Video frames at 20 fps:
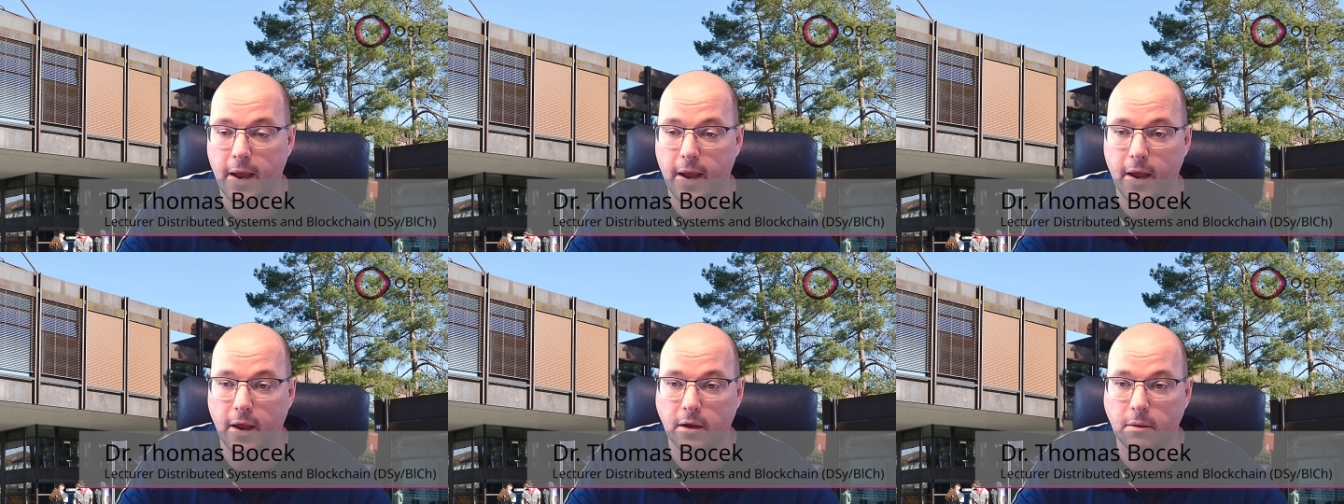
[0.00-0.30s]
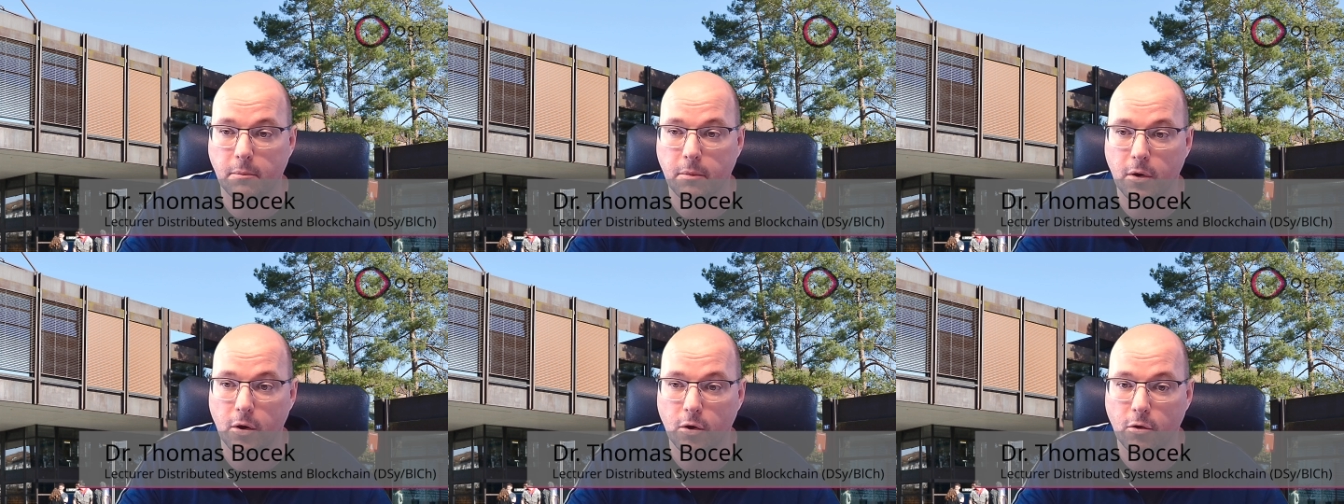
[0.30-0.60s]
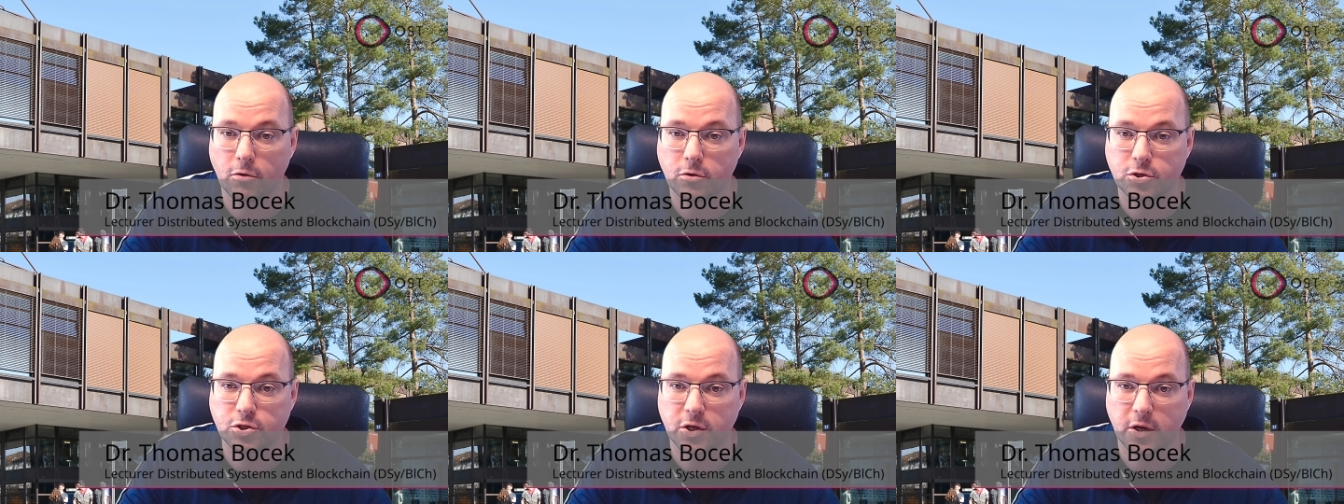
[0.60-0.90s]
and
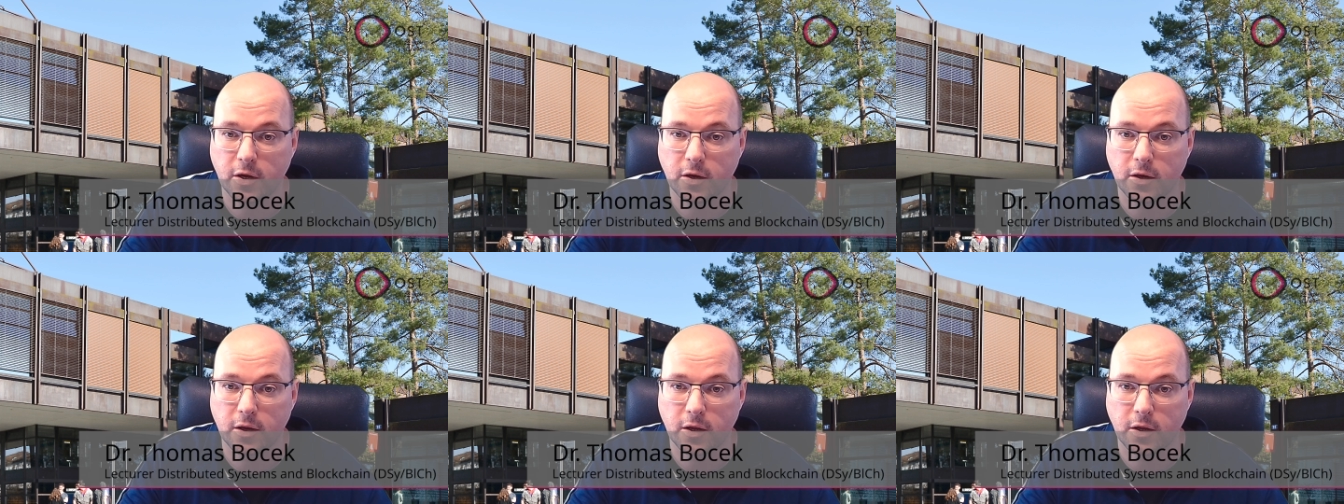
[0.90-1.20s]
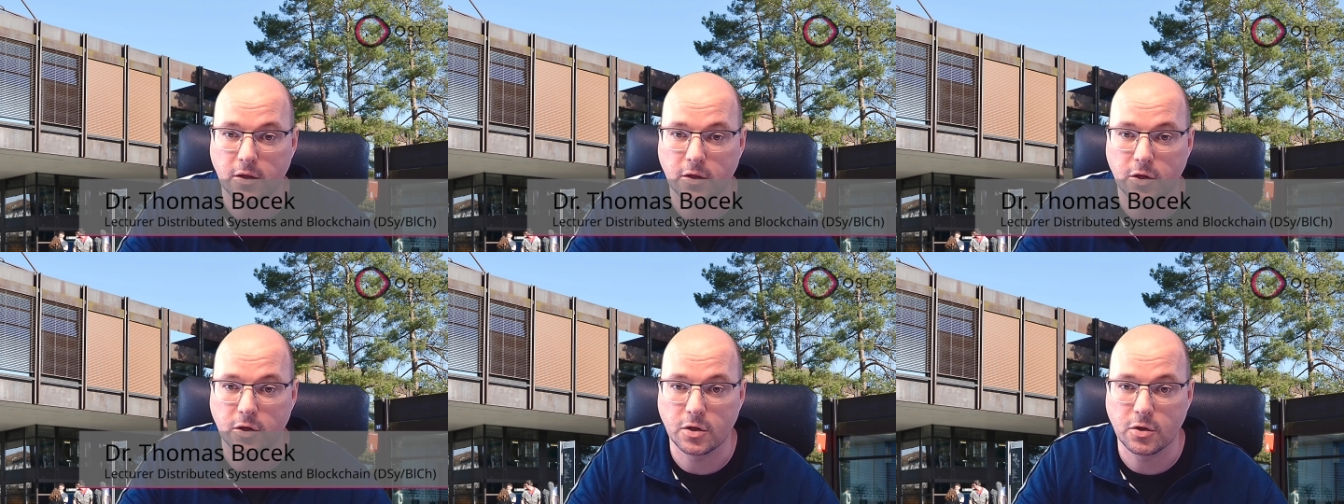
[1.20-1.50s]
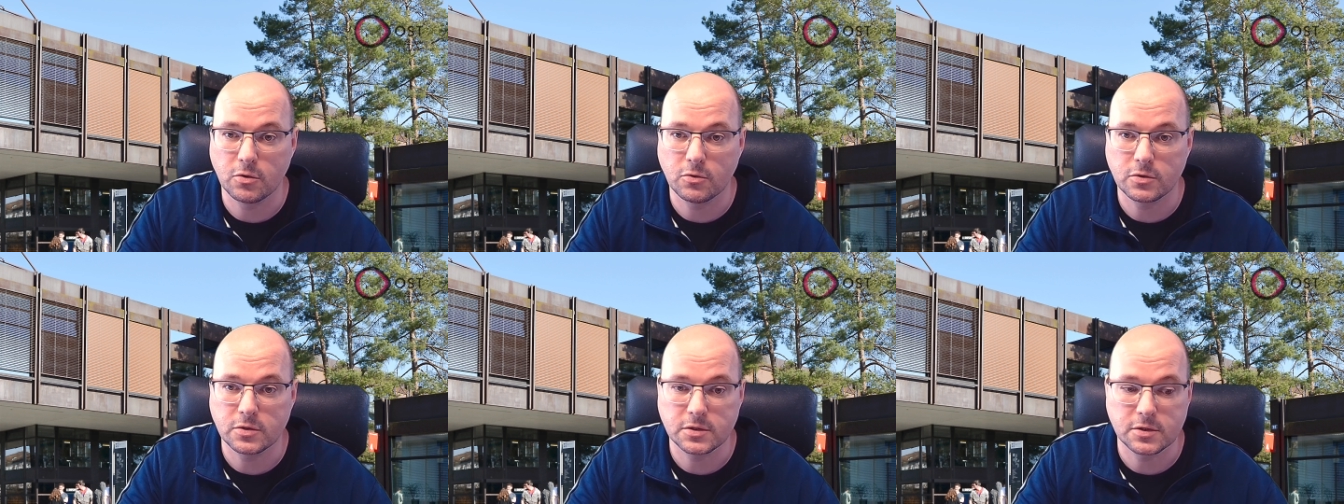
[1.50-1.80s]
Blockchain in the
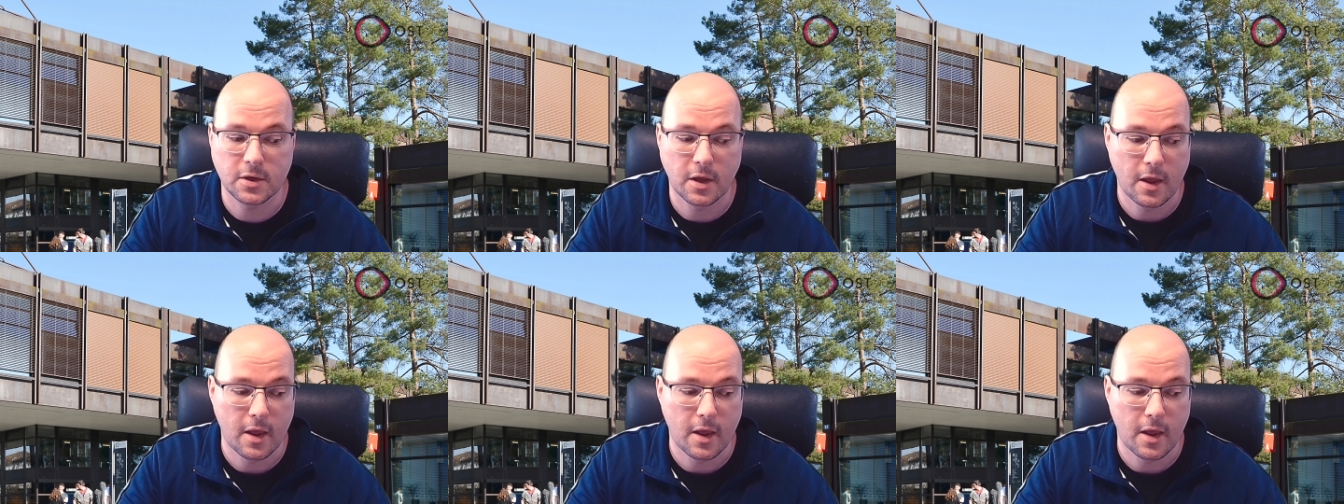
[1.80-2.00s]
News.